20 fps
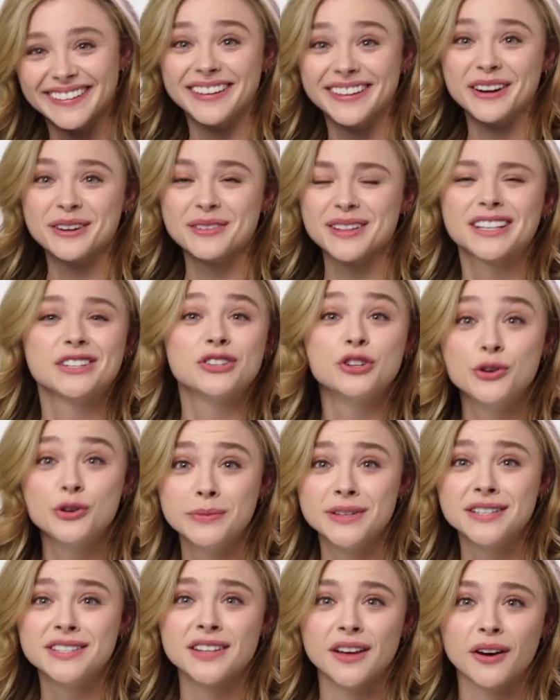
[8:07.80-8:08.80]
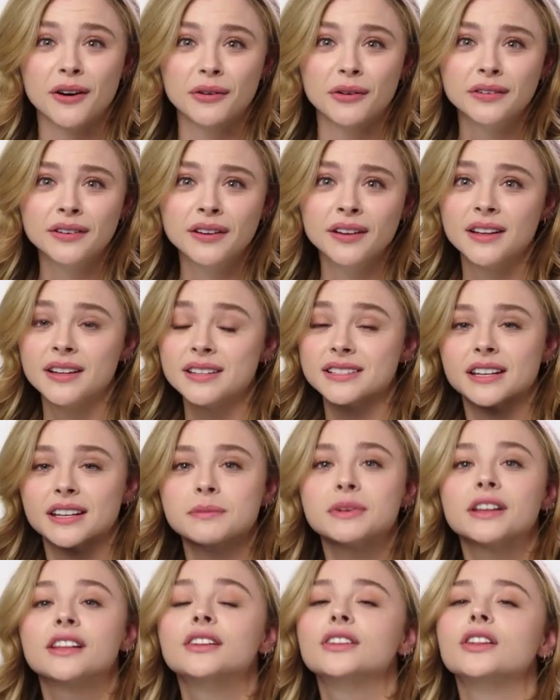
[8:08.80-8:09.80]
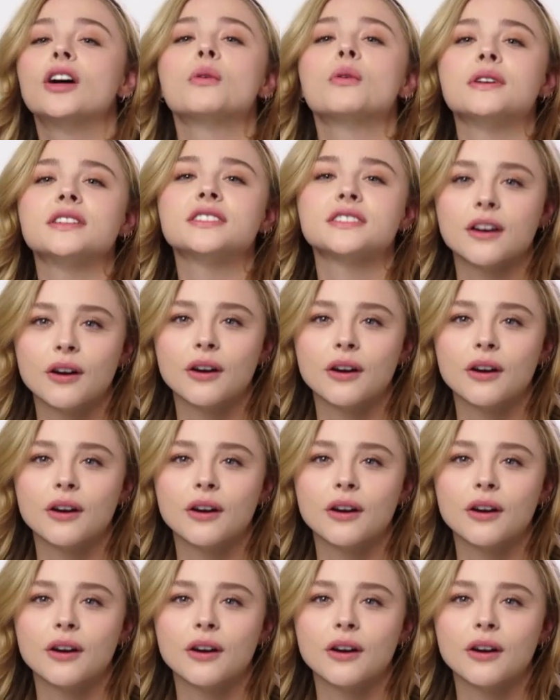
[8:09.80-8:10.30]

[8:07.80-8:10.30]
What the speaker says: You know, like Newman's Own. It's gonna be Chloe's